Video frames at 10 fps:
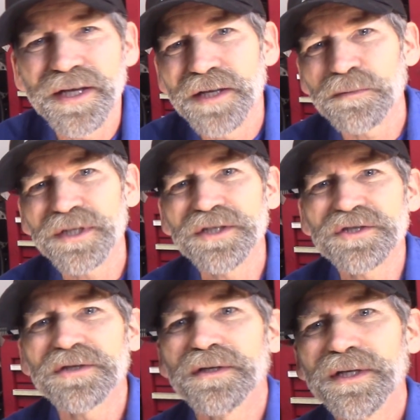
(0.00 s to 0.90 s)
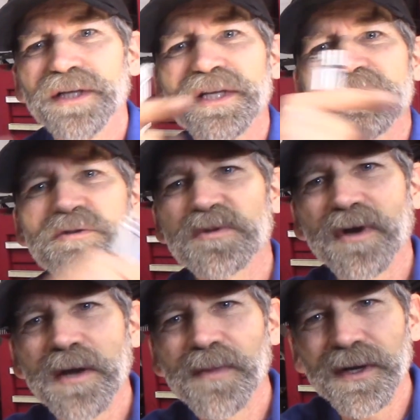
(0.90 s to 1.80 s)
please hit that
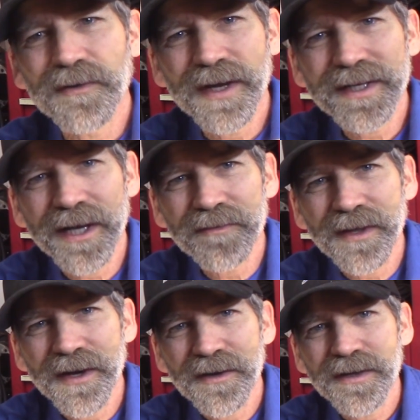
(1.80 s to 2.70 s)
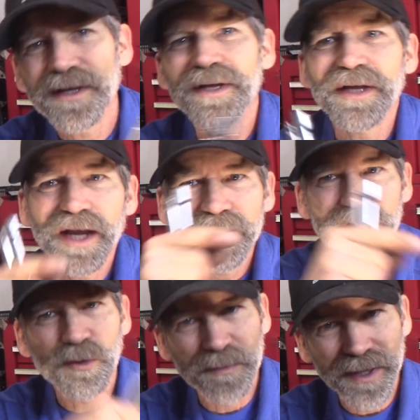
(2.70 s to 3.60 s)
subscribe button right down there and the
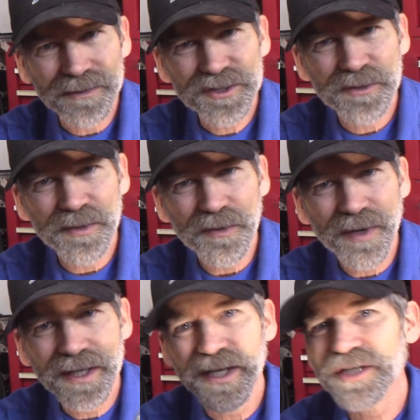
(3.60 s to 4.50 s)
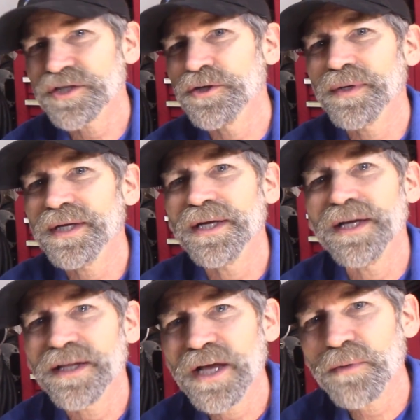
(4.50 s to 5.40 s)
little bell symbol right next to it,
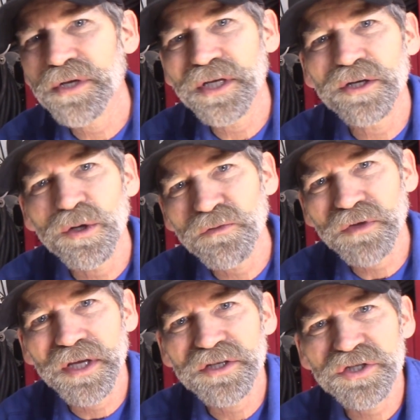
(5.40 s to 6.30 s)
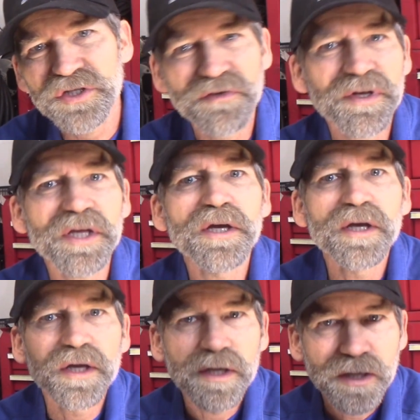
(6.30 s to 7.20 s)
and that way you get notifications of any
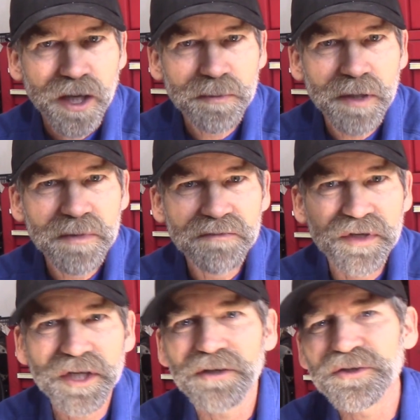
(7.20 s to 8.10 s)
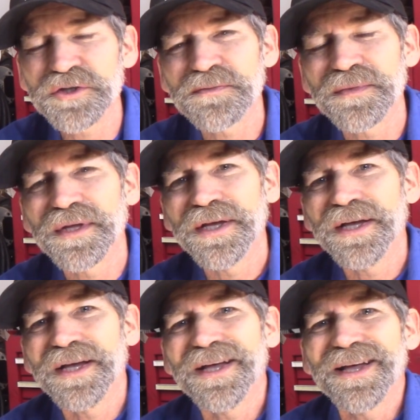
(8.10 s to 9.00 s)
upcoming videos.
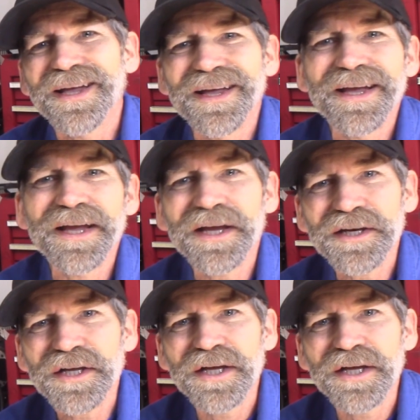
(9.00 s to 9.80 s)
And